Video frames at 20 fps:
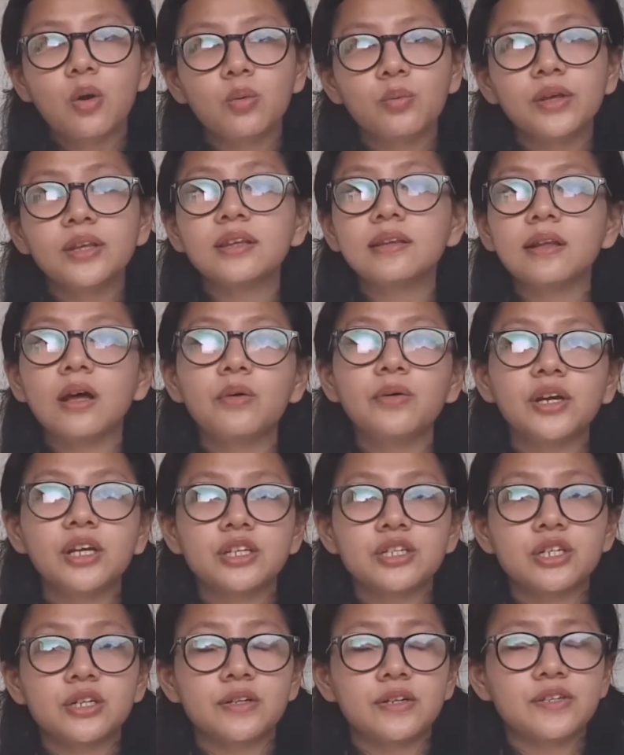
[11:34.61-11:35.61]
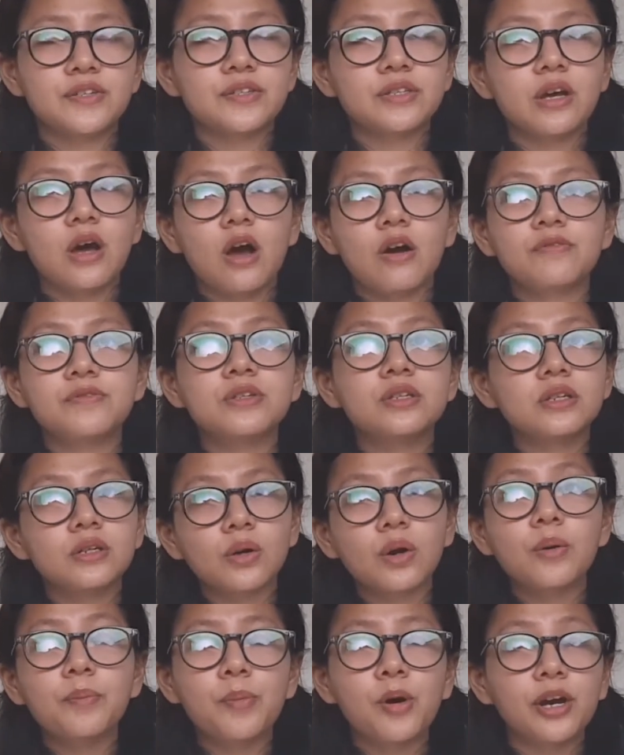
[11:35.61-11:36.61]
with low interest of
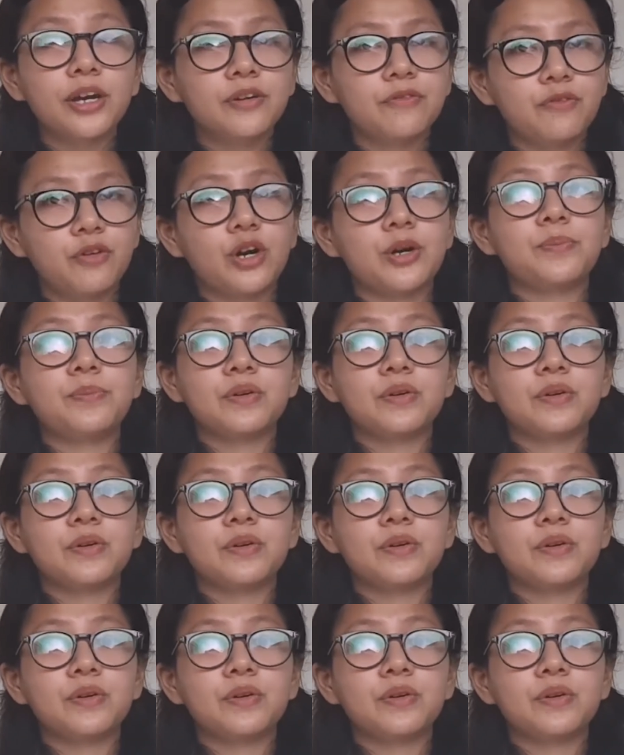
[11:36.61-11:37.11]
0.4%